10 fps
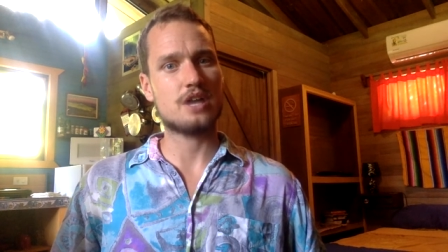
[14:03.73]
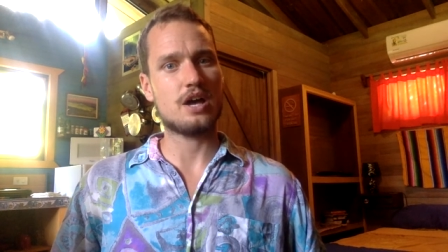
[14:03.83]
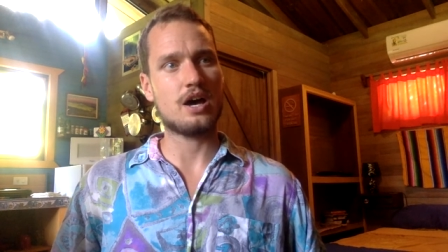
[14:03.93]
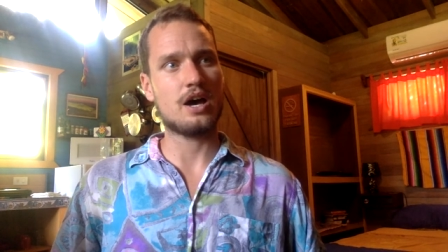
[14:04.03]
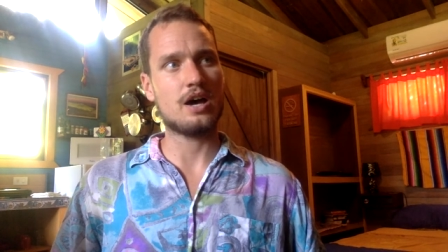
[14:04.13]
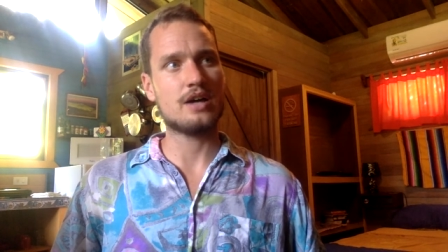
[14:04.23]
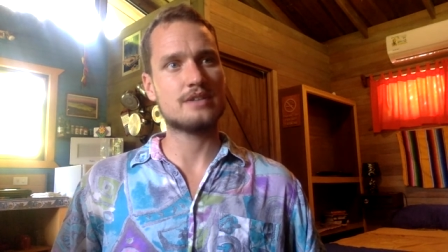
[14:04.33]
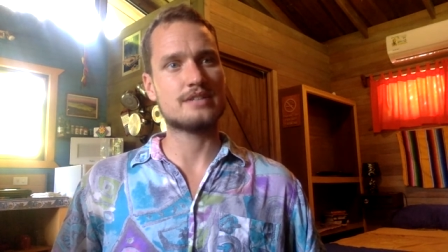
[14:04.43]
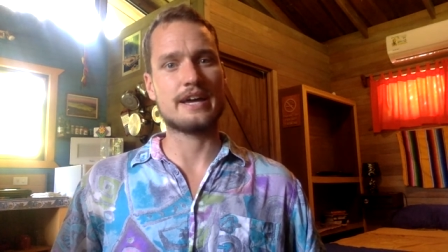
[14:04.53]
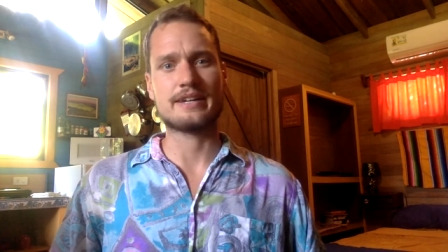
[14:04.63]
uh,
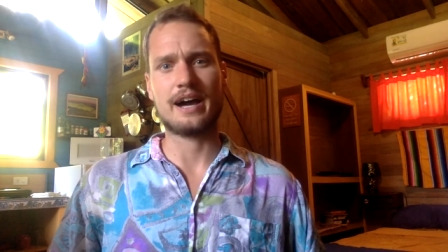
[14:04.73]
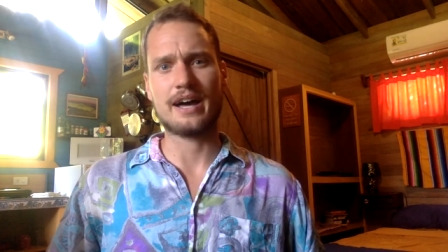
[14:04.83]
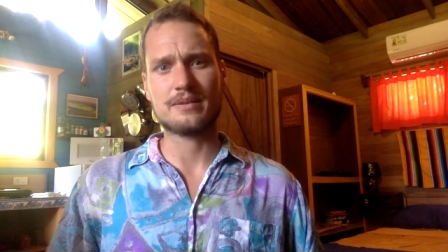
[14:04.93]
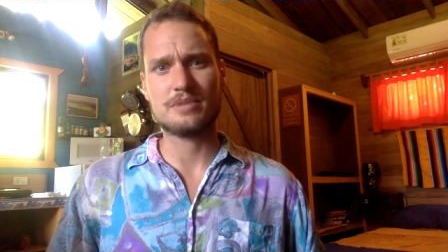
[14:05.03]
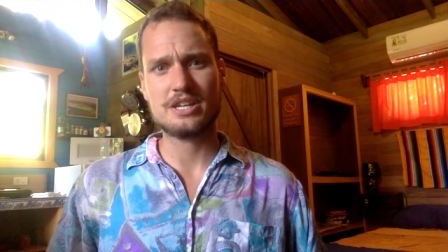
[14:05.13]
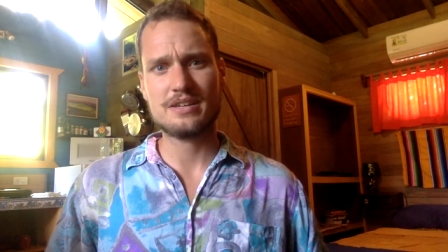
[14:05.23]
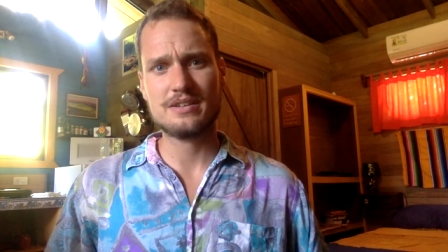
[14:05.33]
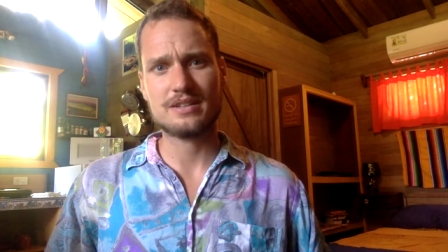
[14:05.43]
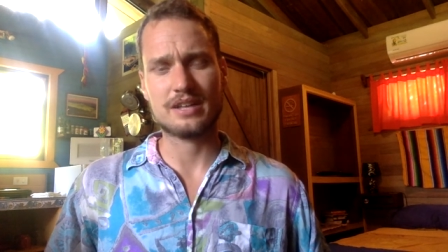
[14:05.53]
dichotomy,